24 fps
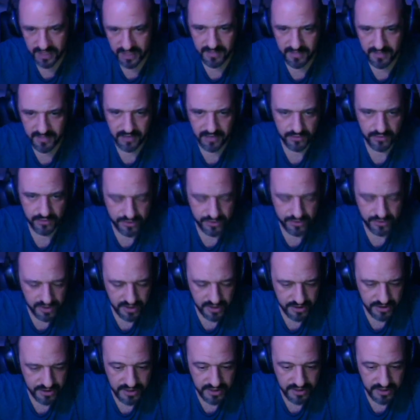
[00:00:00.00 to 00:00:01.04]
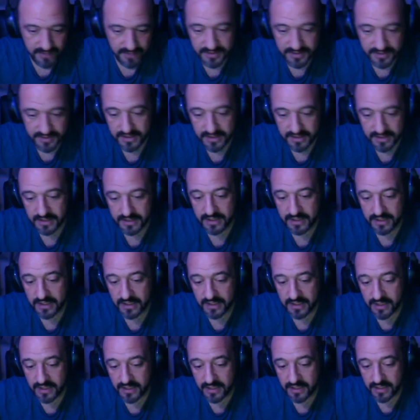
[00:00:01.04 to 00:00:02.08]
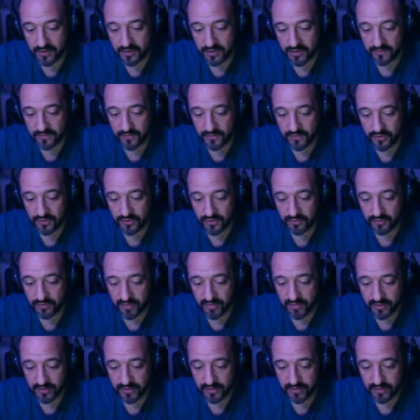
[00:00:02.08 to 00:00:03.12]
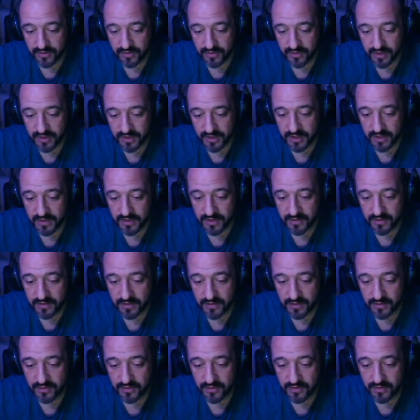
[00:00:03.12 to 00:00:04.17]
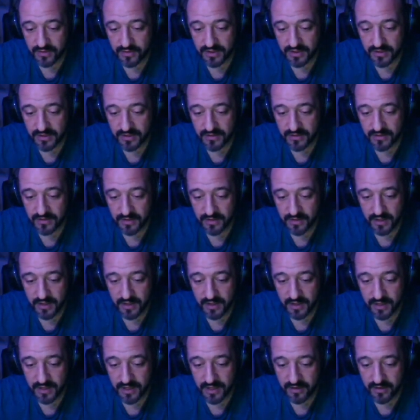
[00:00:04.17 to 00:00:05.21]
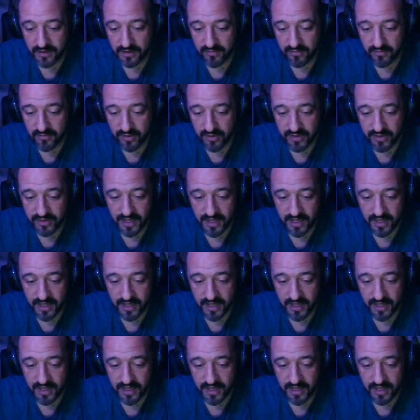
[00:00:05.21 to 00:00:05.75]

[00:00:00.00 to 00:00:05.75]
game, like all strategy games. In order for you to build, you can click the building